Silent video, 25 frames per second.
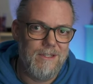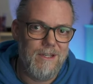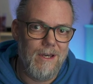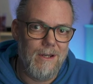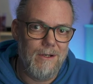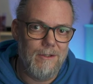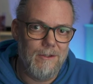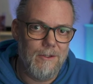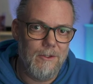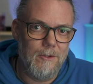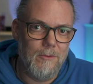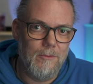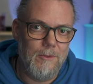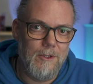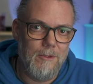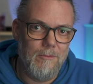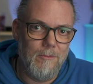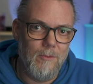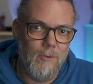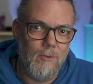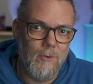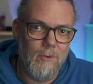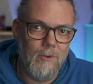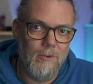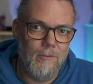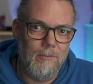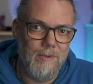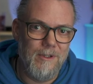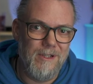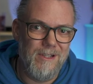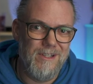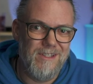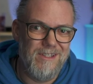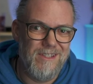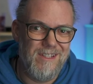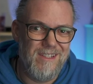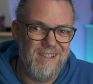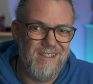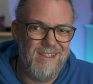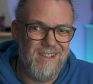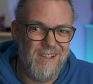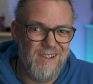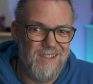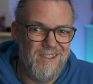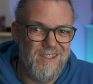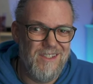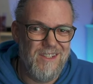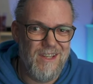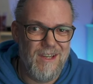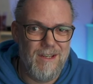out a little bit more because it
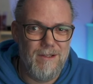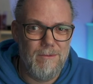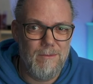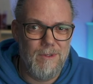does take